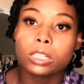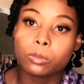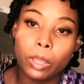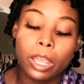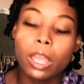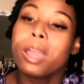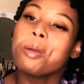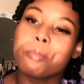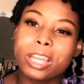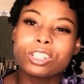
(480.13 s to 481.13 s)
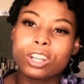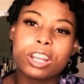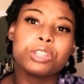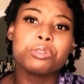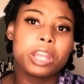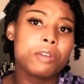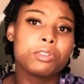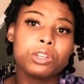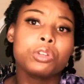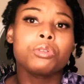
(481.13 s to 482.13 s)
to spend, make sure you
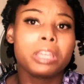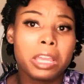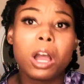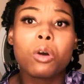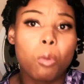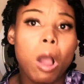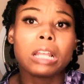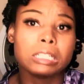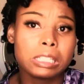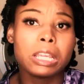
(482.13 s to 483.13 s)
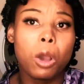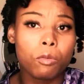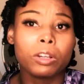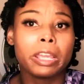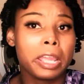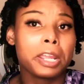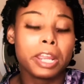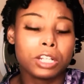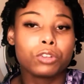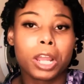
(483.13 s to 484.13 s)
definitely do get a quality over-the-head
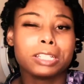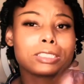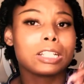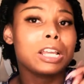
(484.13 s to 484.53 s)
hair dryer.